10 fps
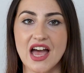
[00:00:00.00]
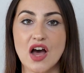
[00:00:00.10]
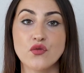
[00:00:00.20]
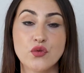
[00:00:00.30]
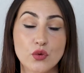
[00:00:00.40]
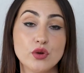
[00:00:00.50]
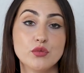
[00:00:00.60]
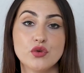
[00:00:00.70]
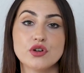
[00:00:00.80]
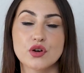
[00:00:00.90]
A full
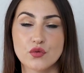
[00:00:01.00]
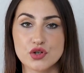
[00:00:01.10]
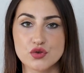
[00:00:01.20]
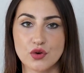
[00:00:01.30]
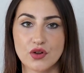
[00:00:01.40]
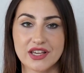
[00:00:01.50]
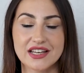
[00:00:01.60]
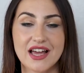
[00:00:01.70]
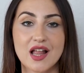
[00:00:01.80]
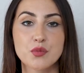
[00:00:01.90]
moon ritual
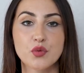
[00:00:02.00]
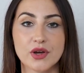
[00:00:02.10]
can help